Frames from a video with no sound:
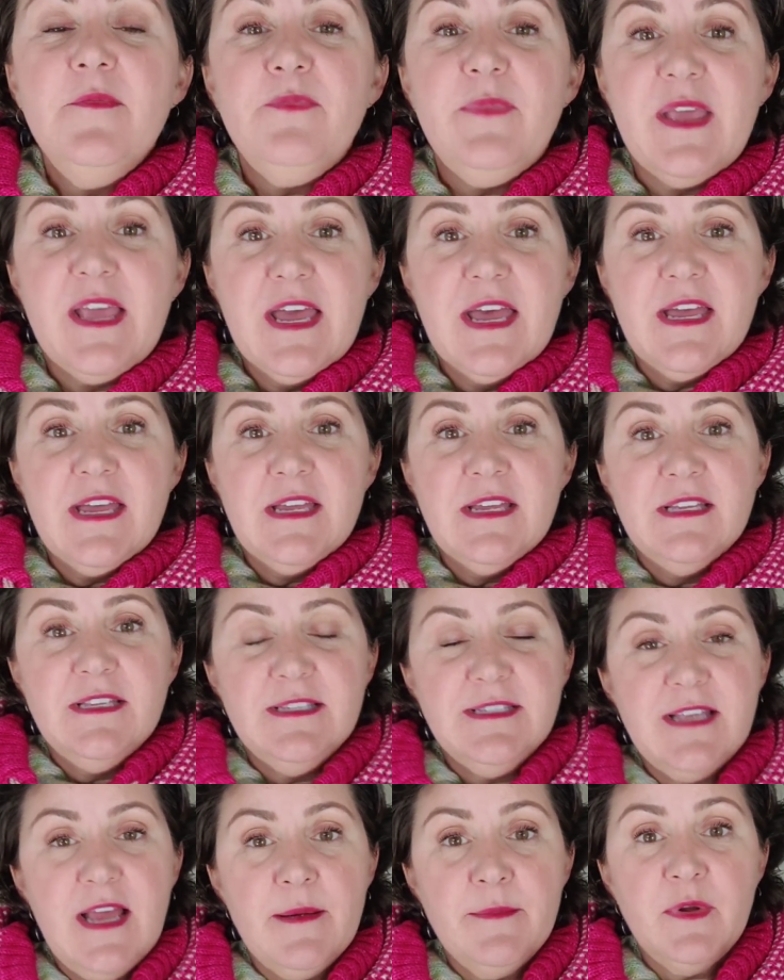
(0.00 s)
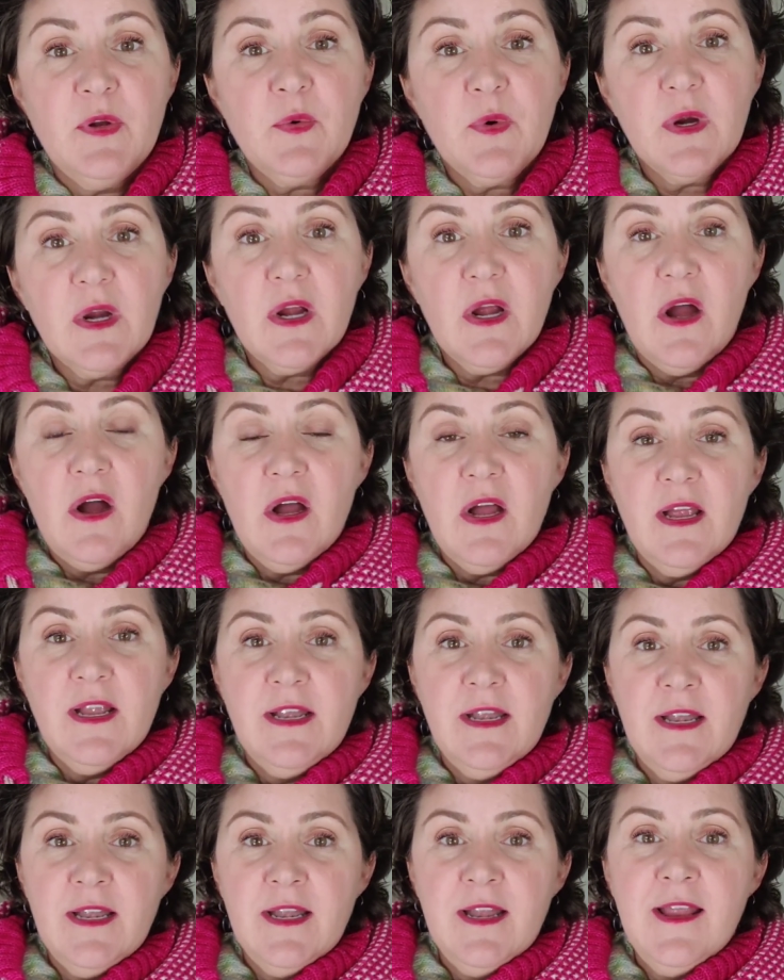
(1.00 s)
because I'm going to work
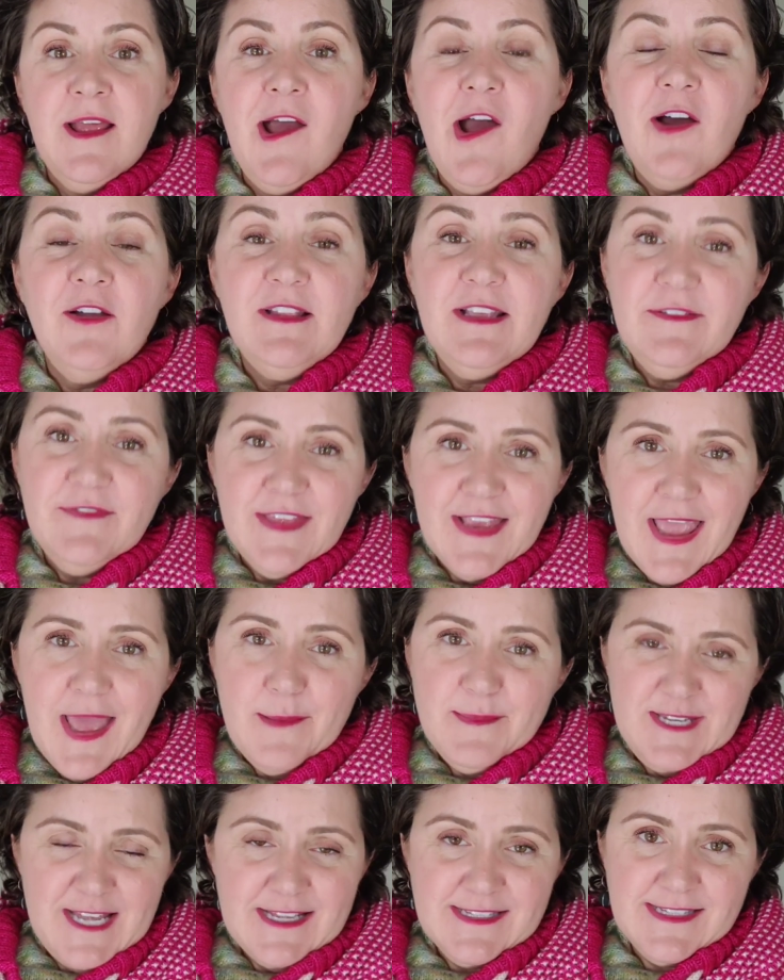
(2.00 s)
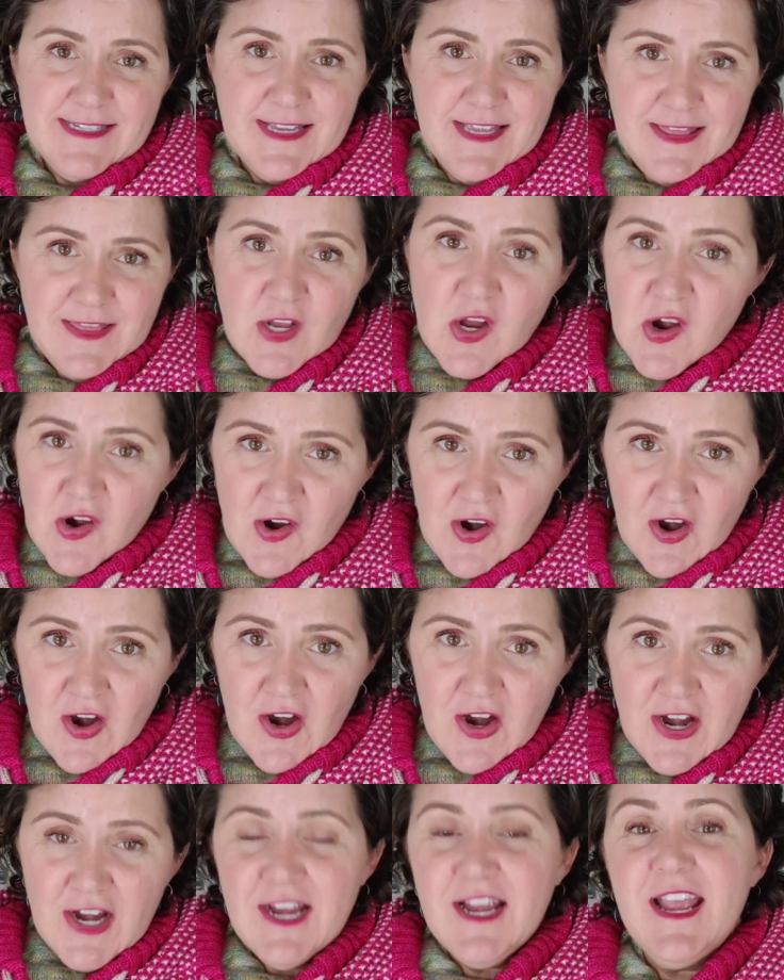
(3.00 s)
on, I'll leave the Gap-Tastic in the
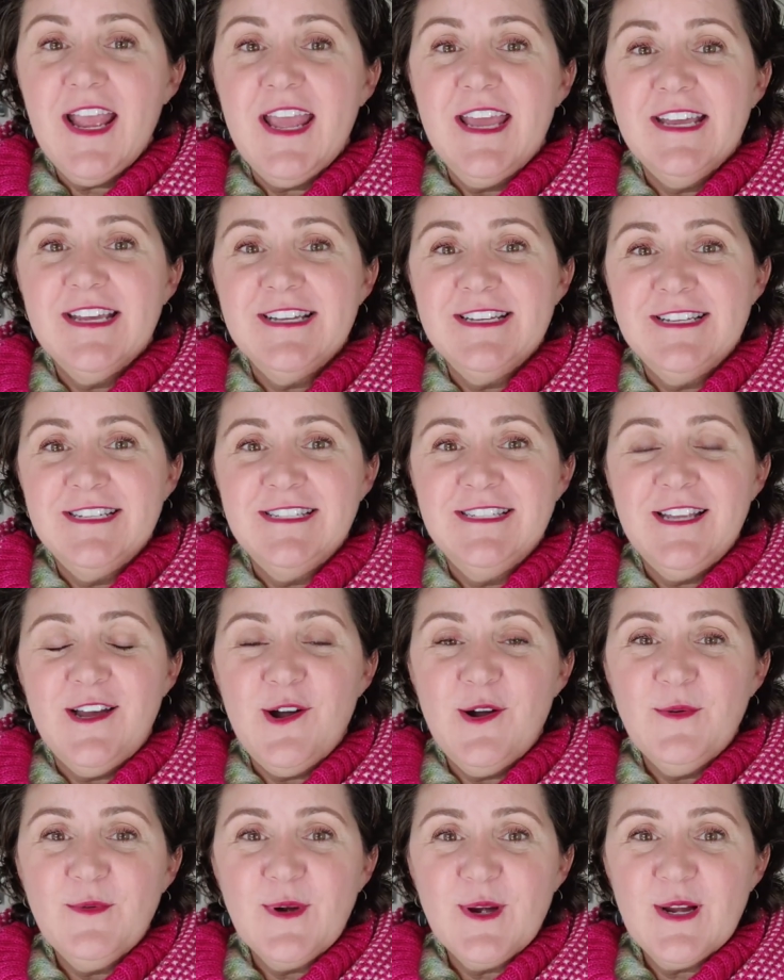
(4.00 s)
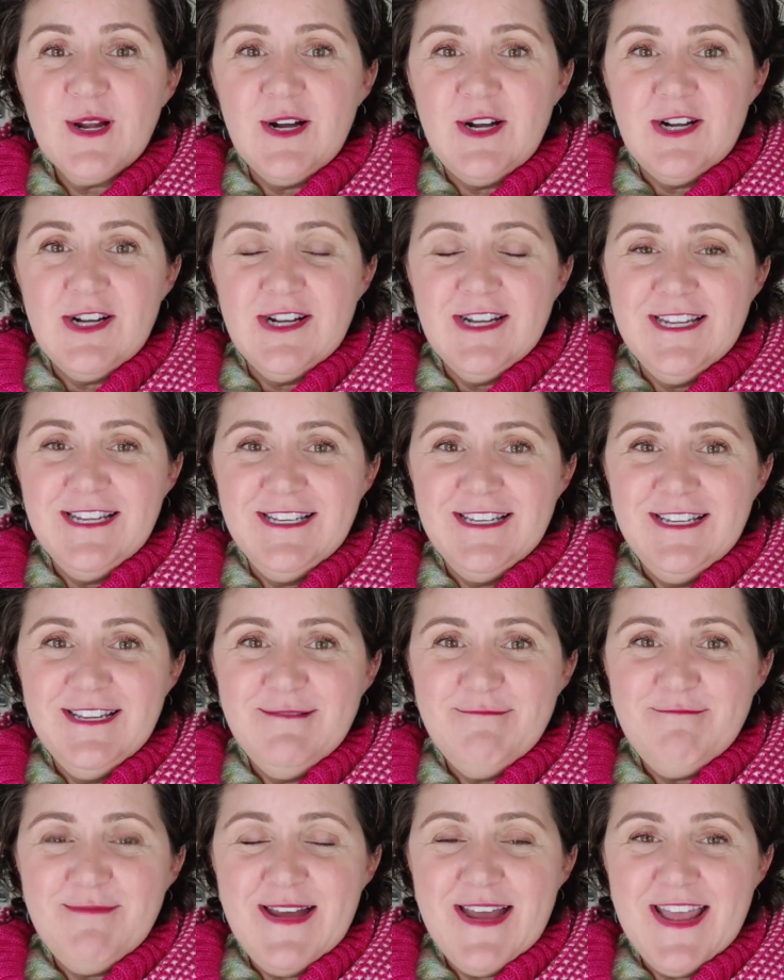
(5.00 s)
car, and I'll work on
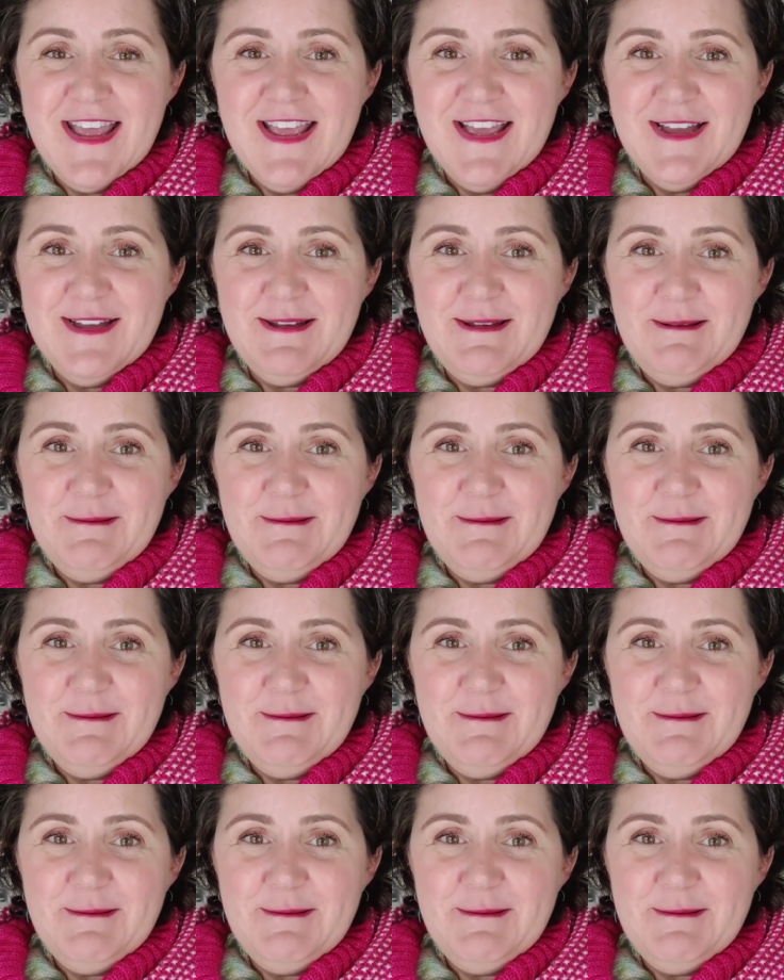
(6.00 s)
my